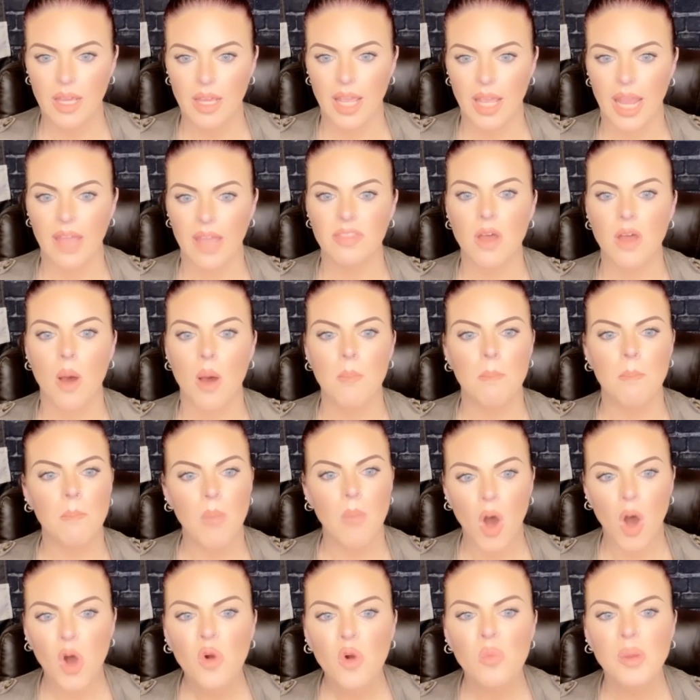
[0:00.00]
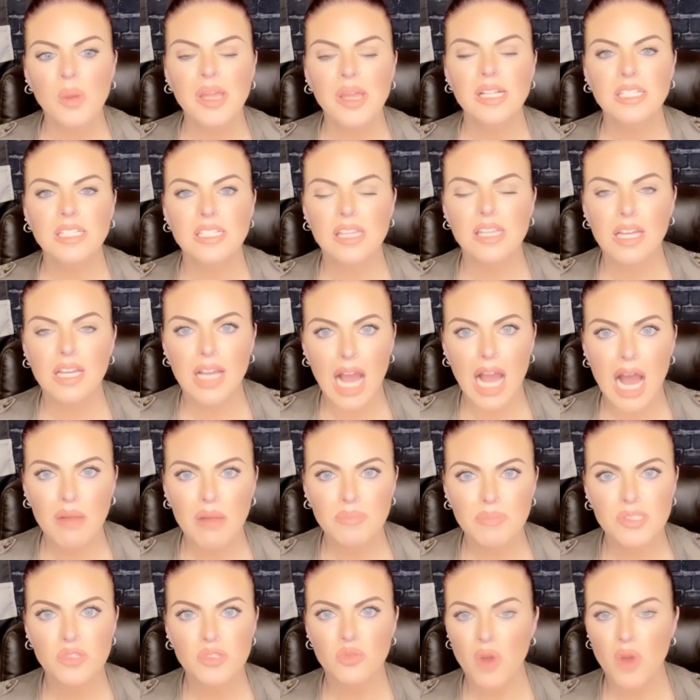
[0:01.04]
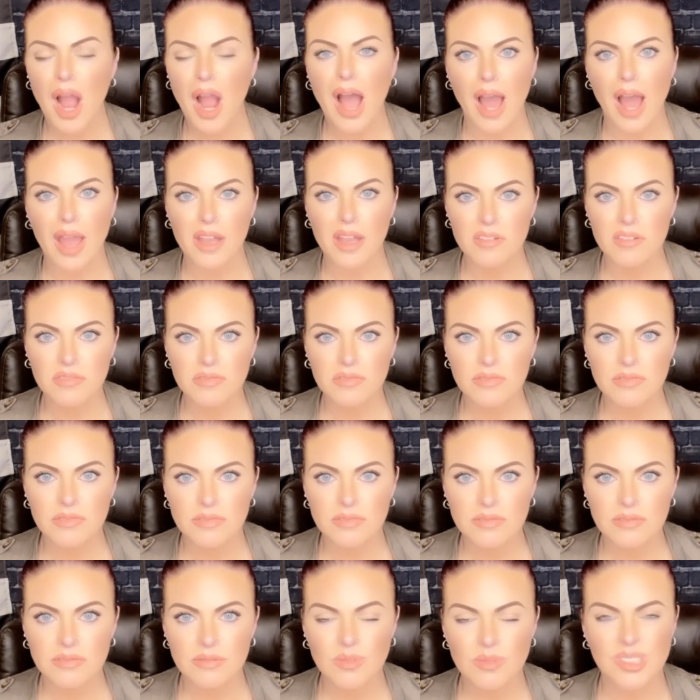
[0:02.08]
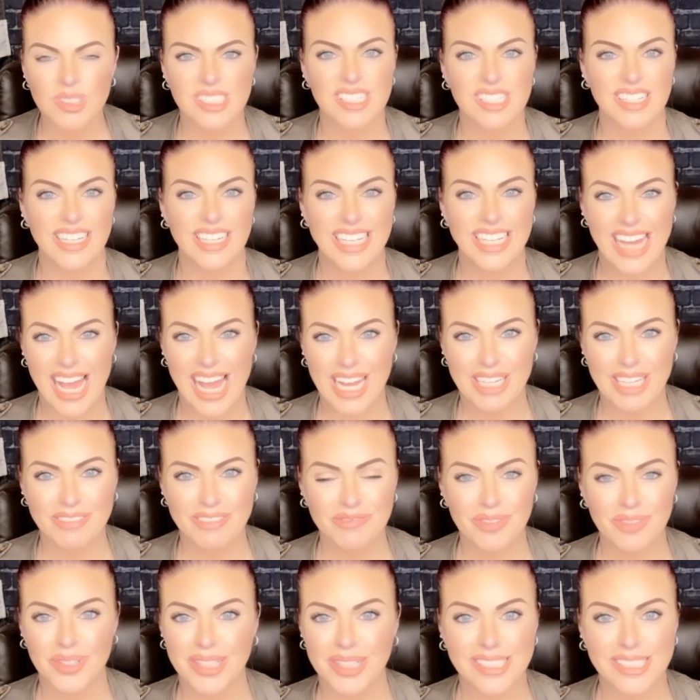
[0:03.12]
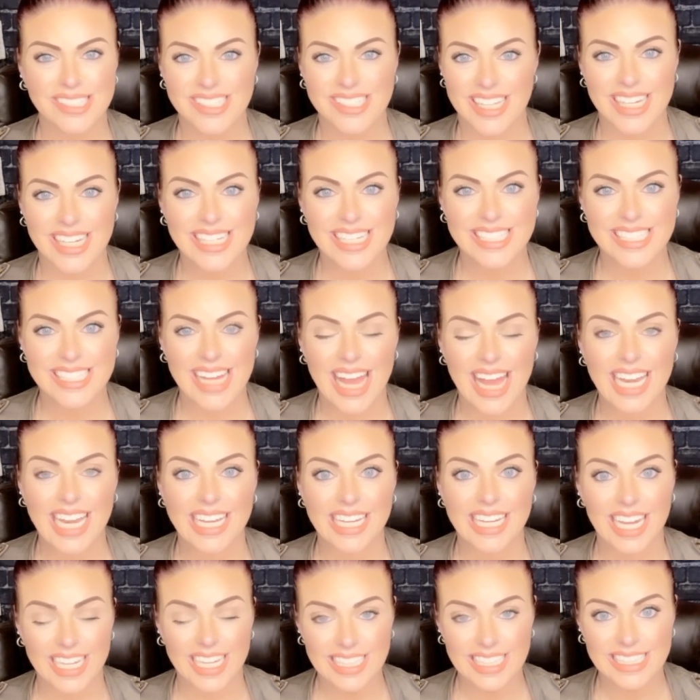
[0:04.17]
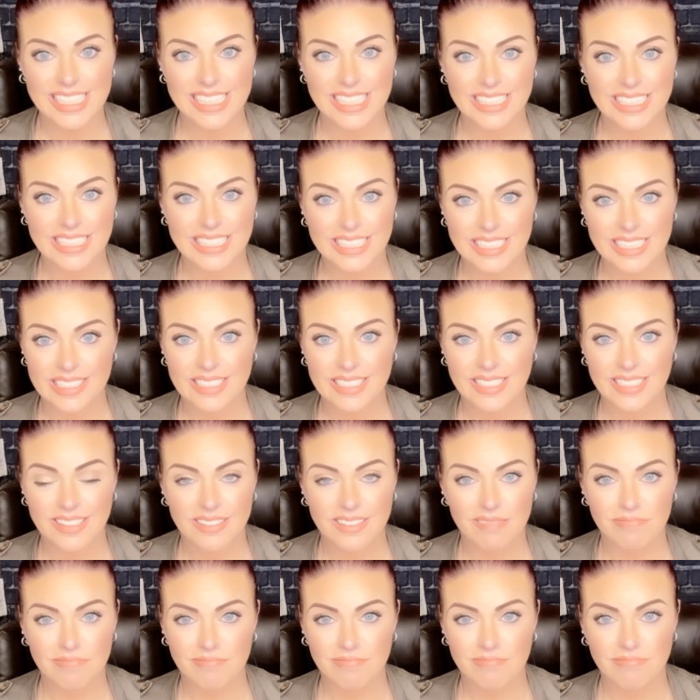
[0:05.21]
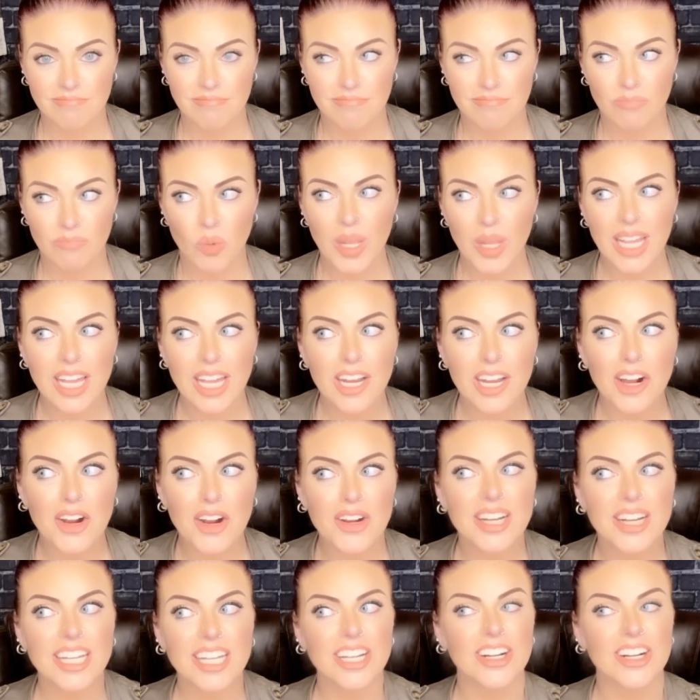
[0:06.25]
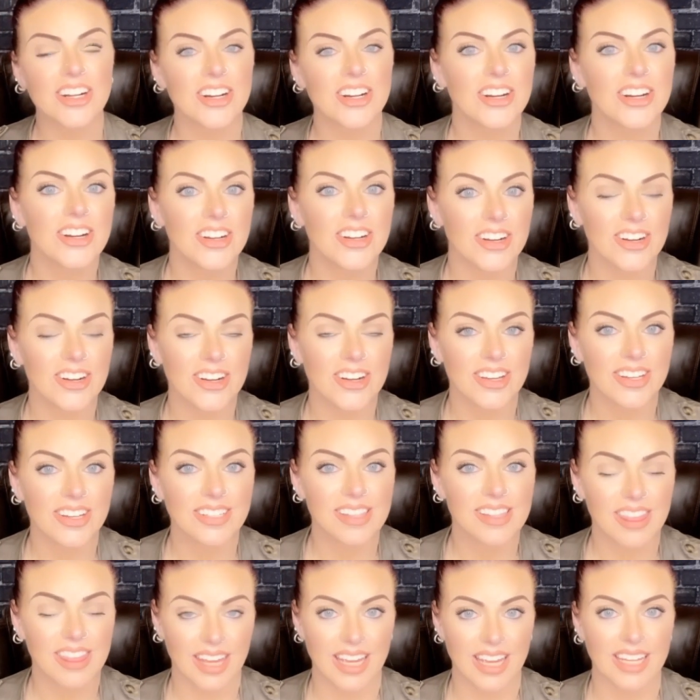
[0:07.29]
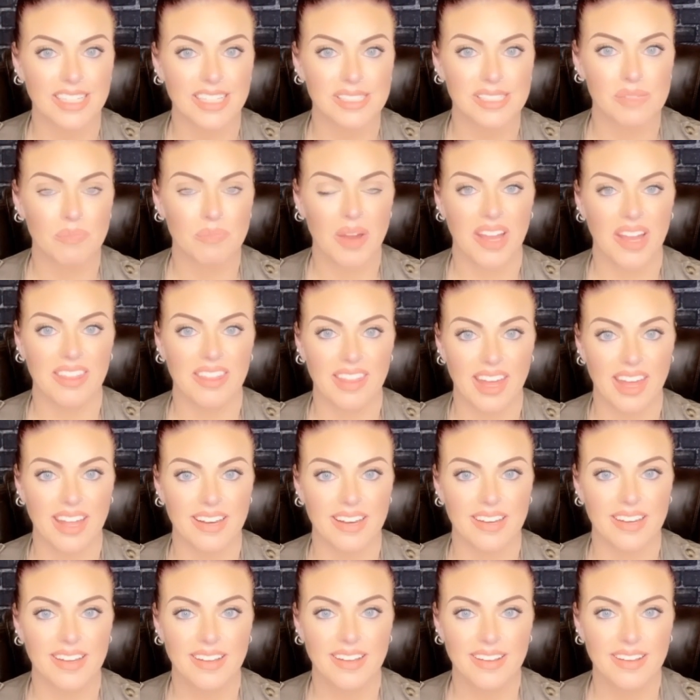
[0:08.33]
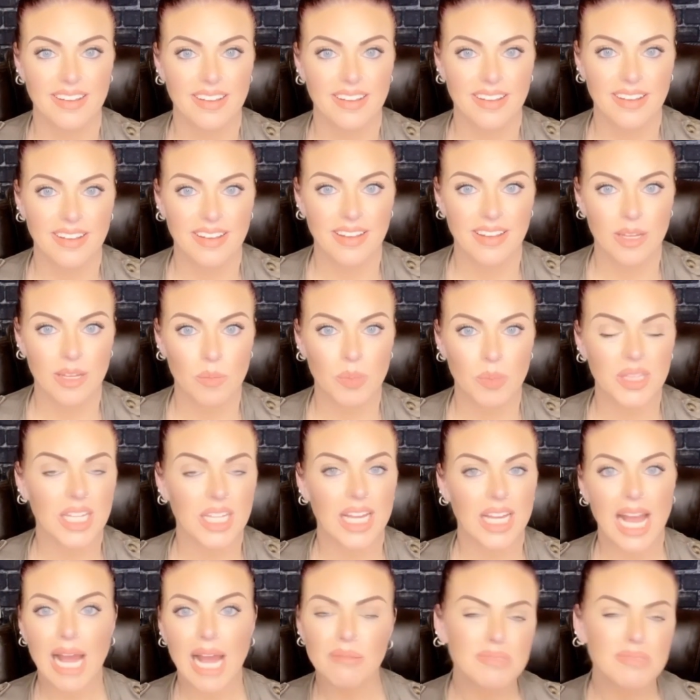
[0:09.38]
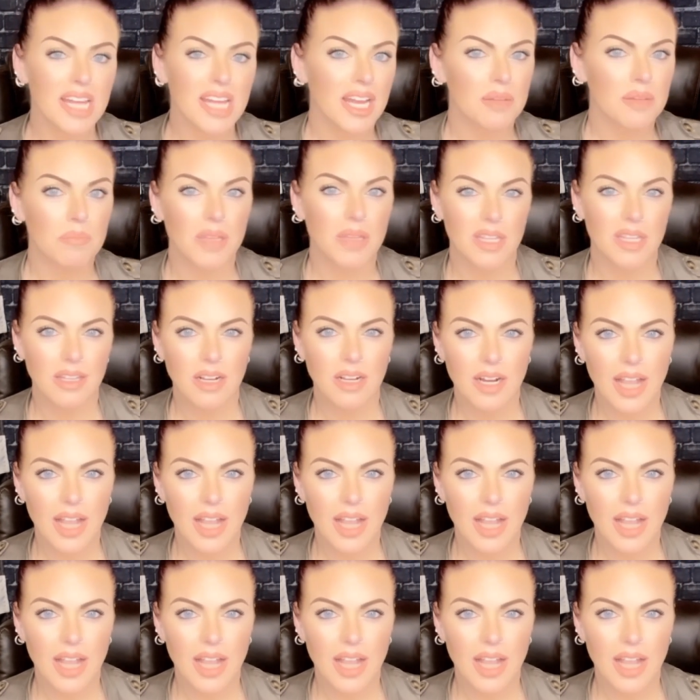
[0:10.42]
and the moment the cops arrive was 9:46 at night. We had already heard things by then, but the cops hadn't been there